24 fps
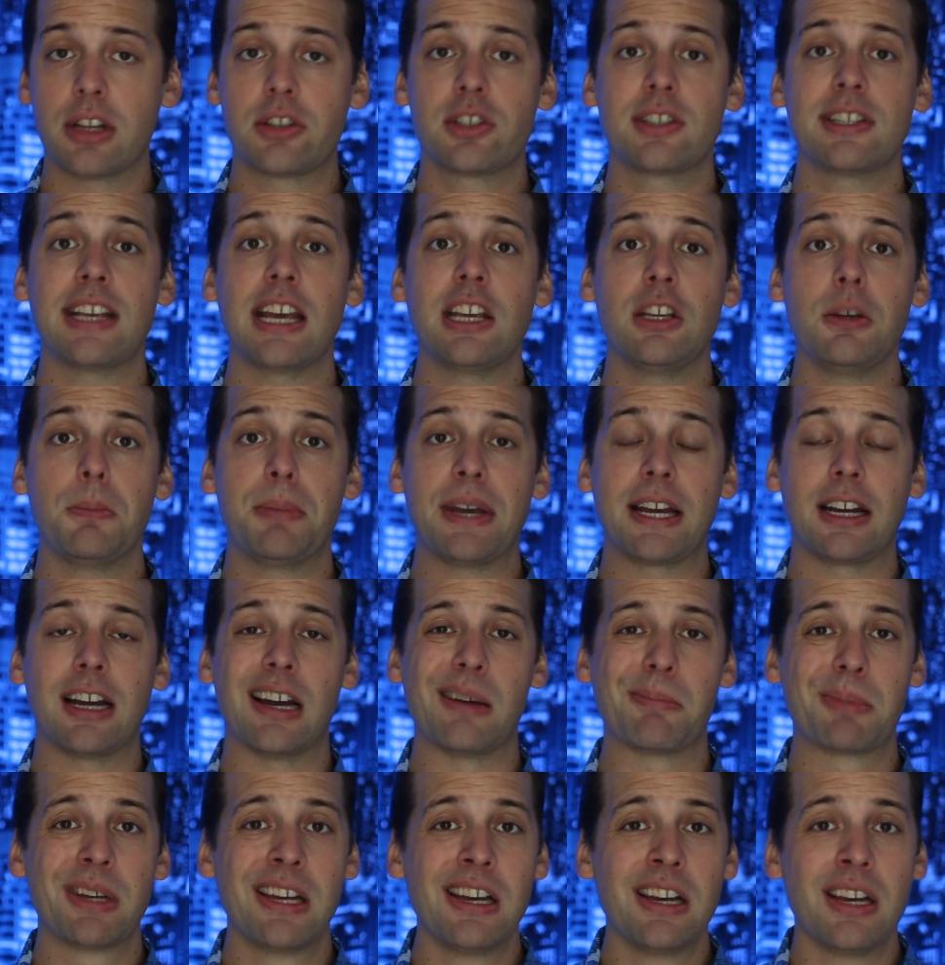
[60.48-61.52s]
let's say you pick
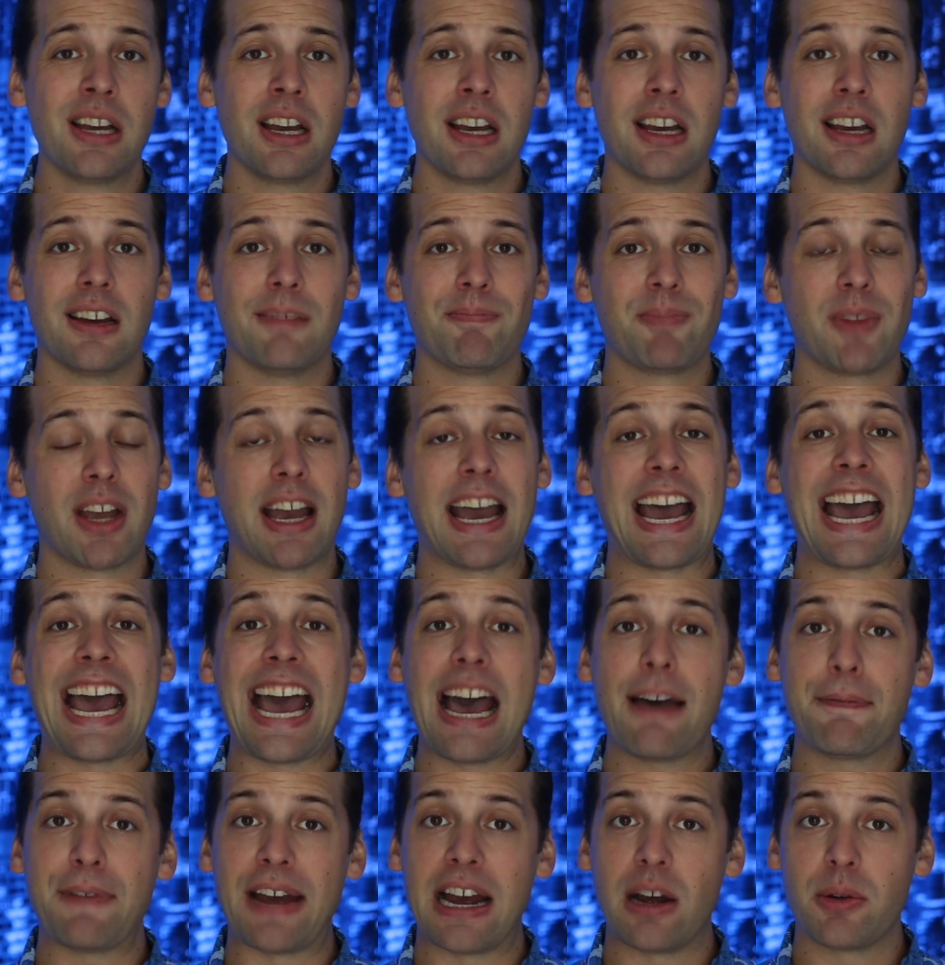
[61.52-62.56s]
up a
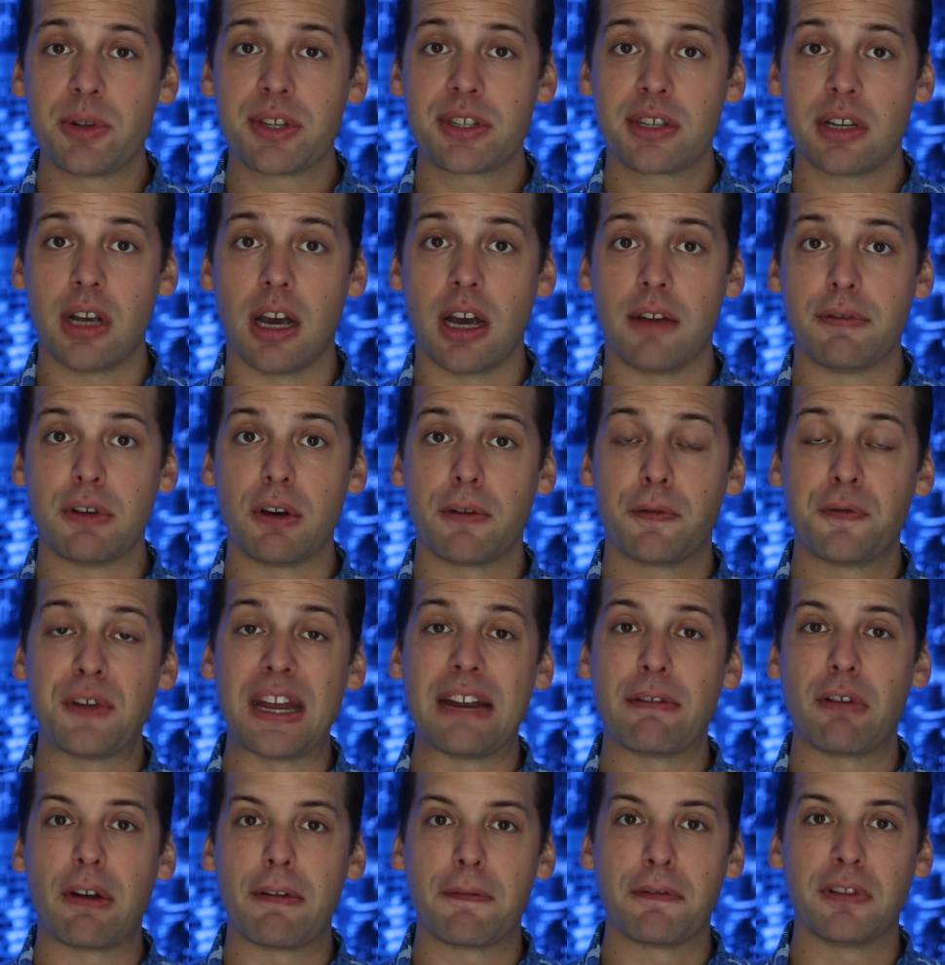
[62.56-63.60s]
half ounce of your
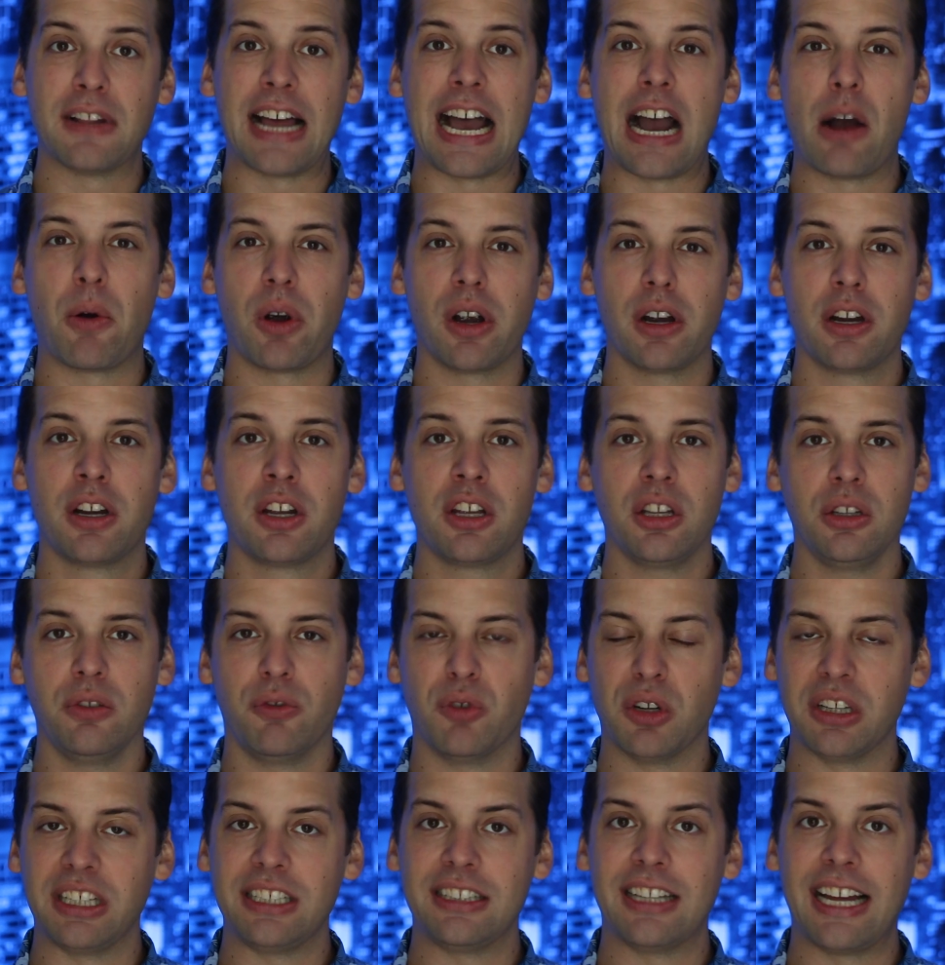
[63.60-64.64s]
favorite flower. You
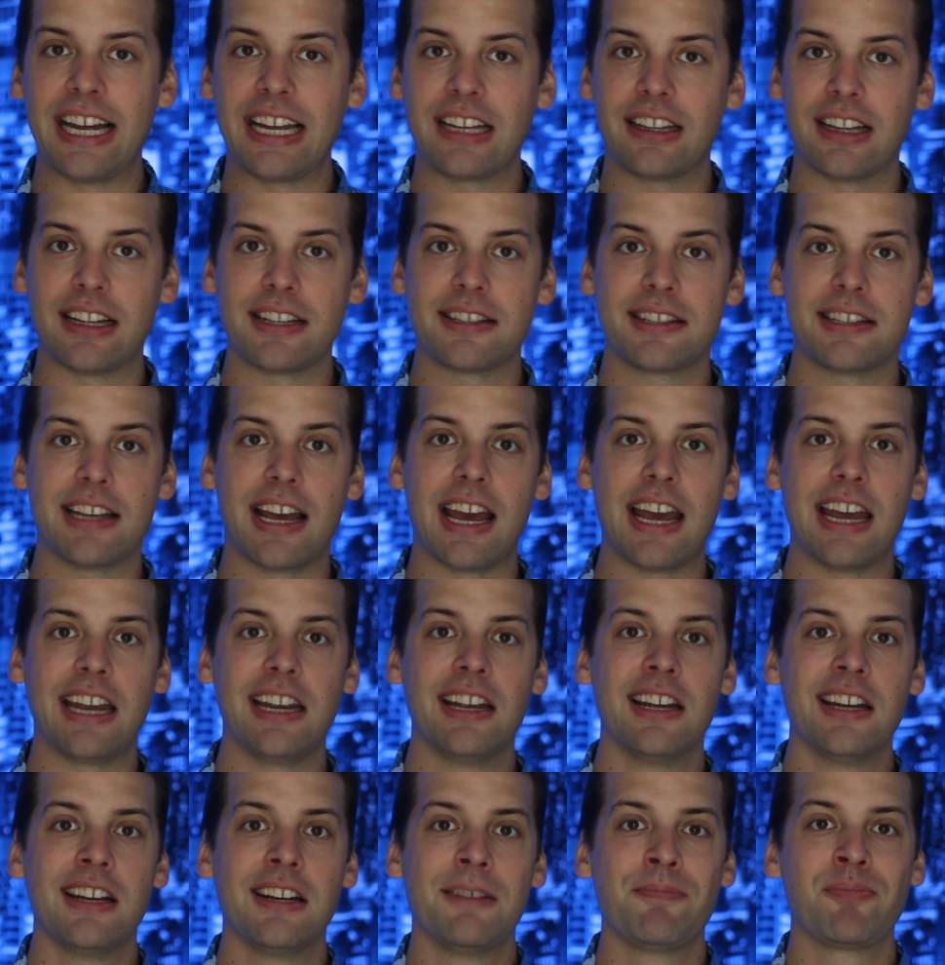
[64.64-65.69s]
really like, let's say,
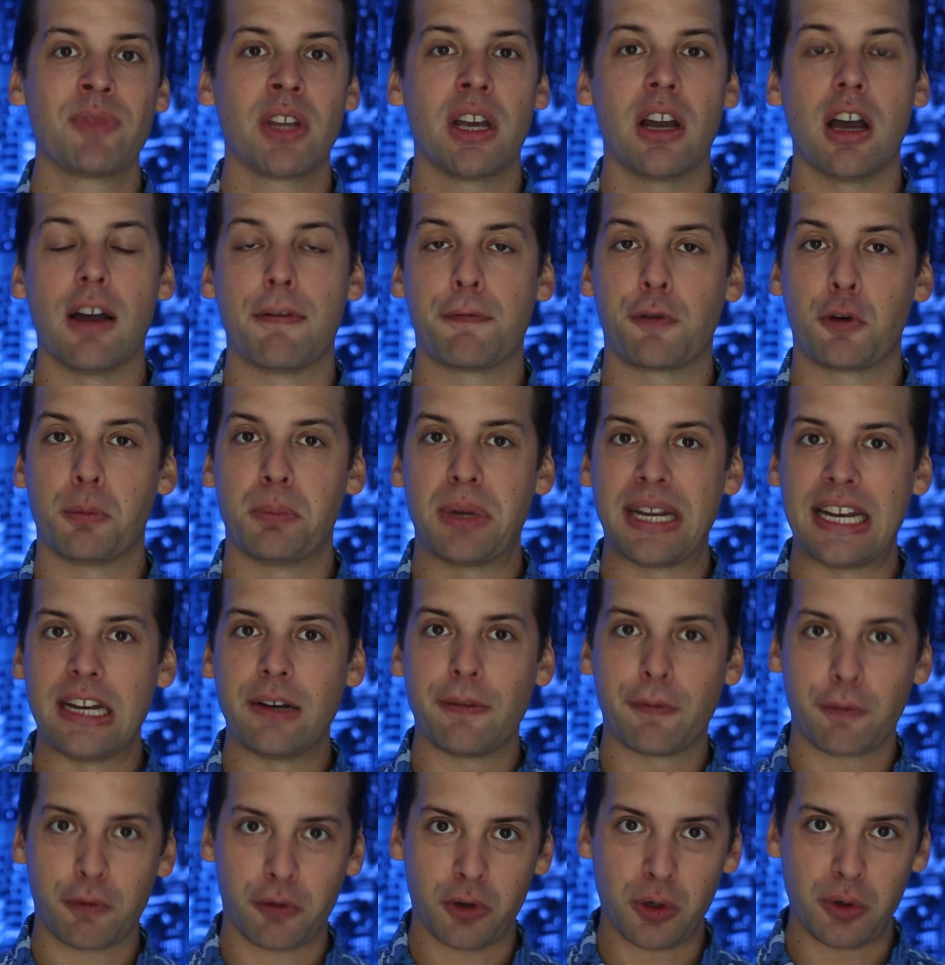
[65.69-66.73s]
a forbidden
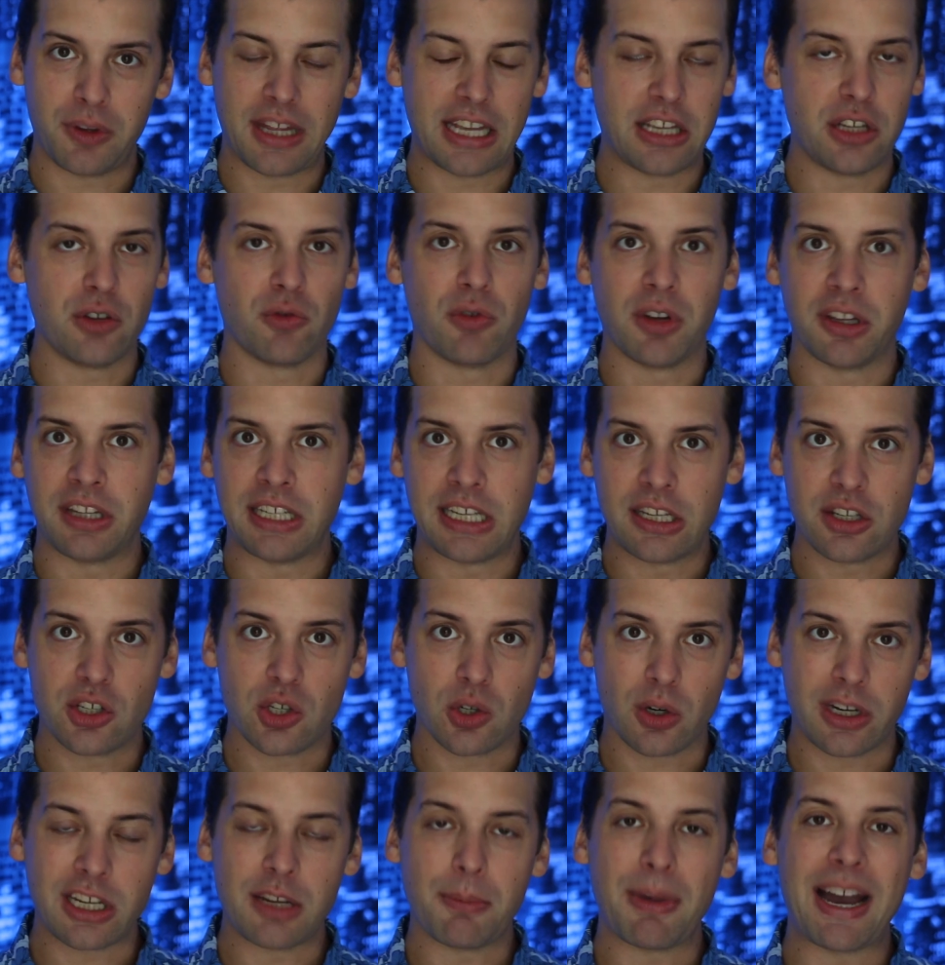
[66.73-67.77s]
fruit that you really
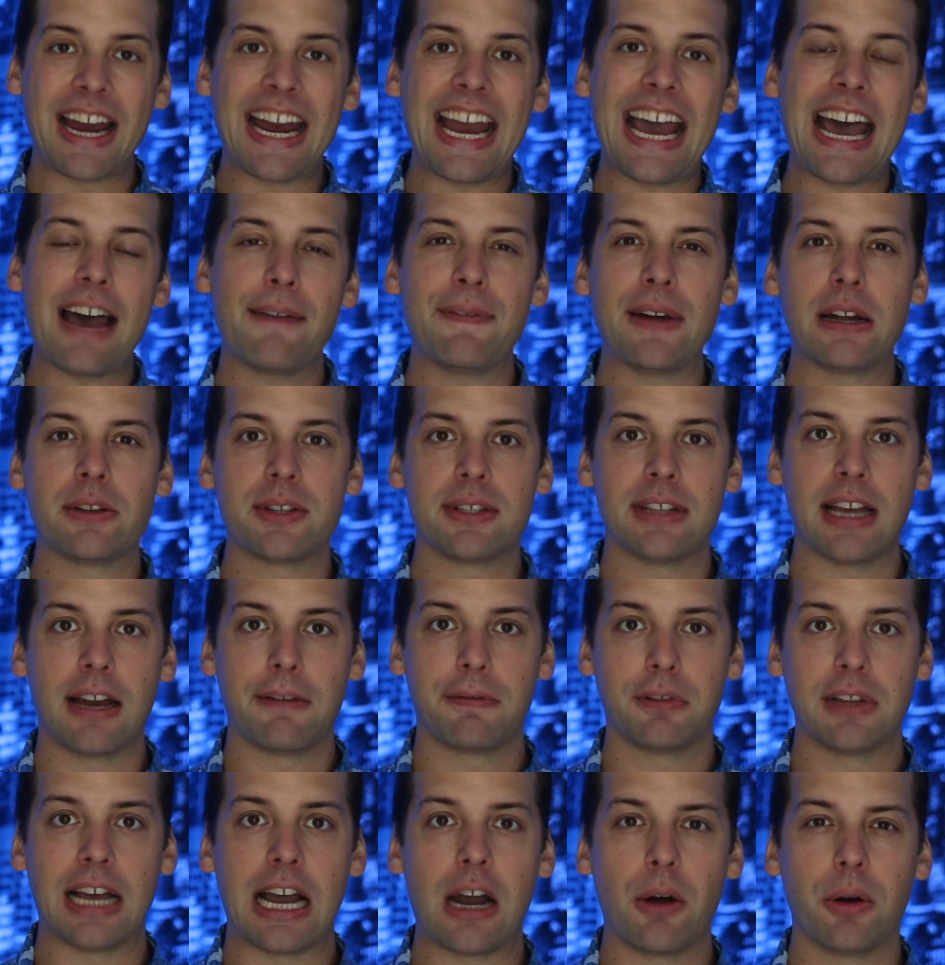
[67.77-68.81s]
enjoy. You buy a half ounce of that
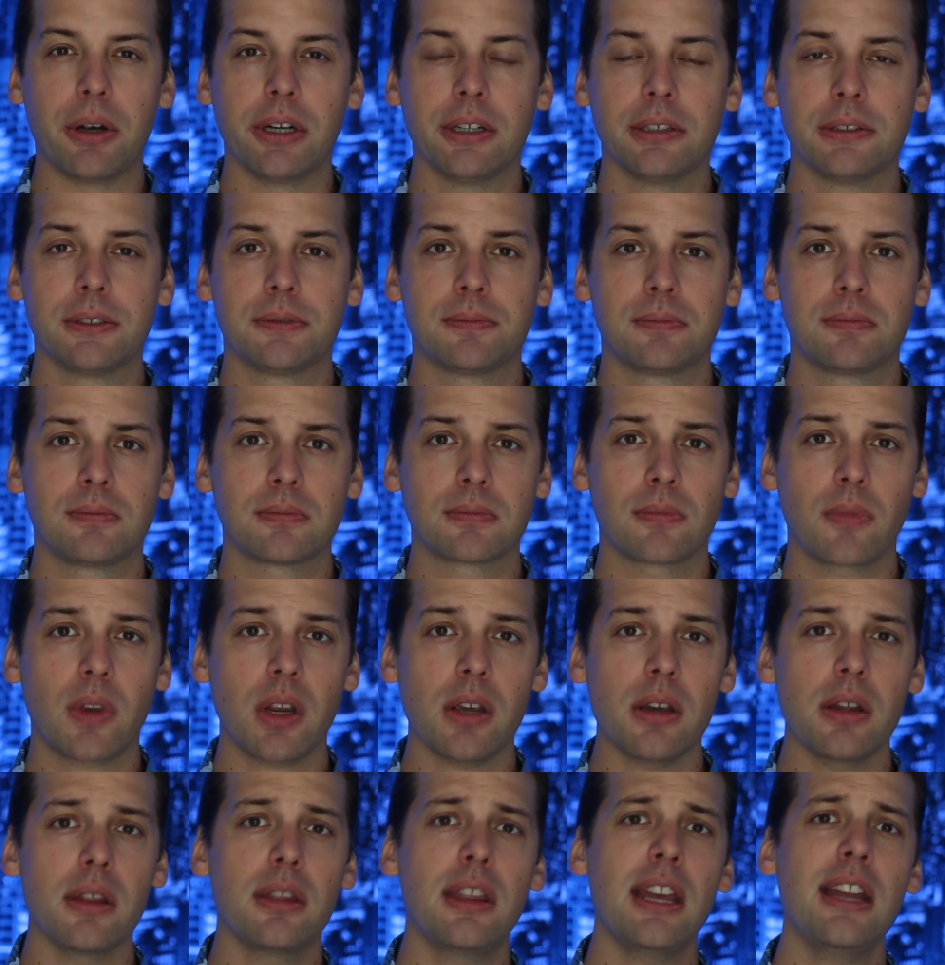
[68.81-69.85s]
flower.
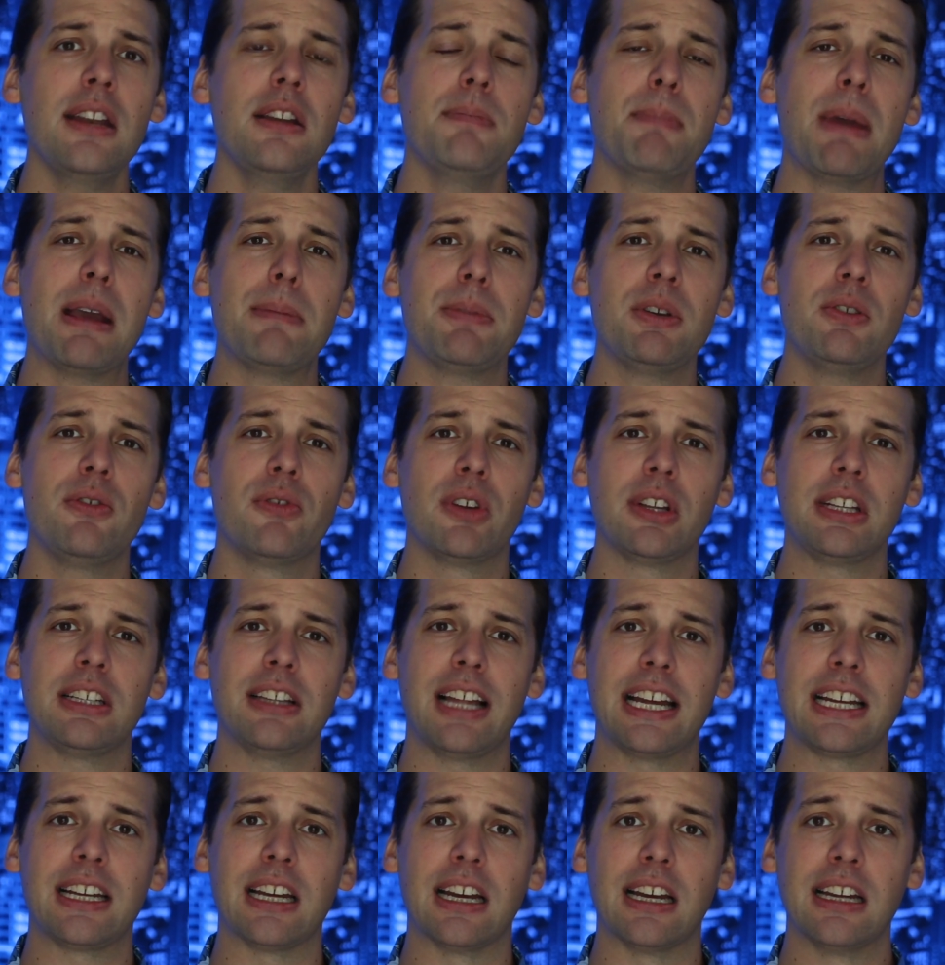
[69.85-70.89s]
Then maybe you really
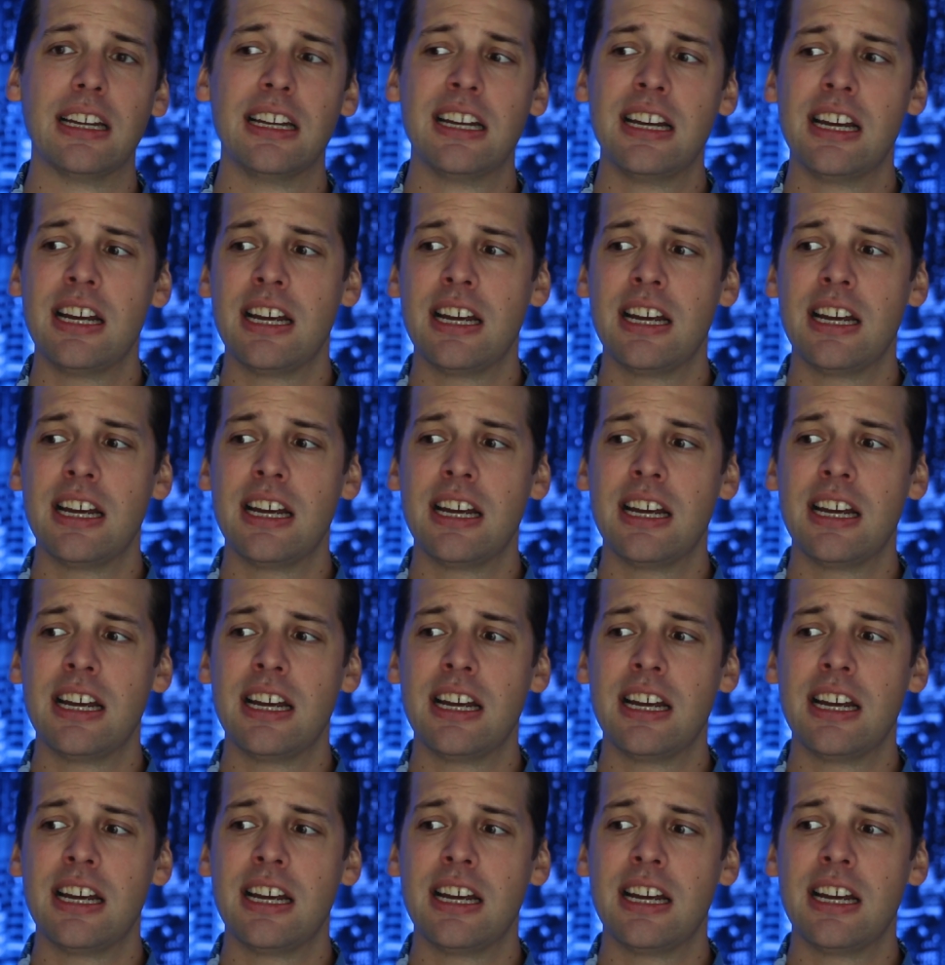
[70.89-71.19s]
like a